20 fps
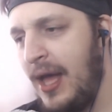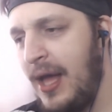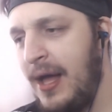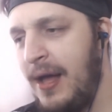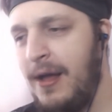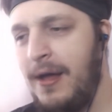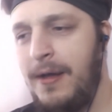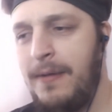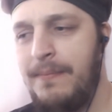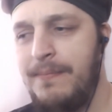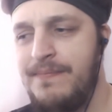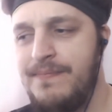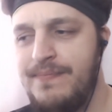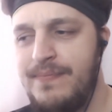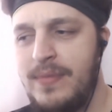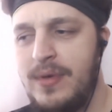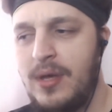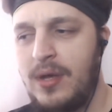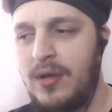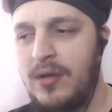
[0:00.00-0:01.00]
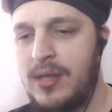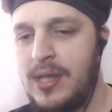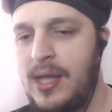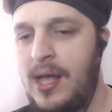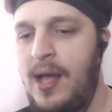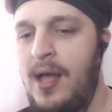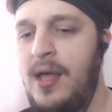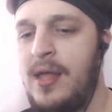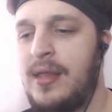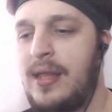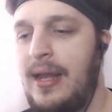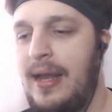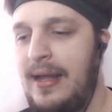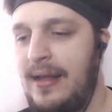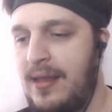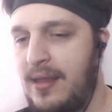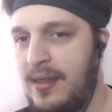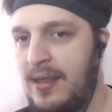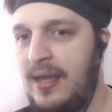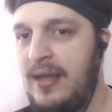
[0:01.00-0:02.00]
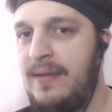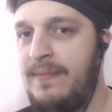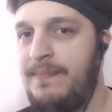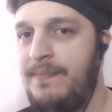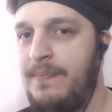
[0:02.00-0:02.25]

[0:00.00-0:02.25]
Because Arsclad said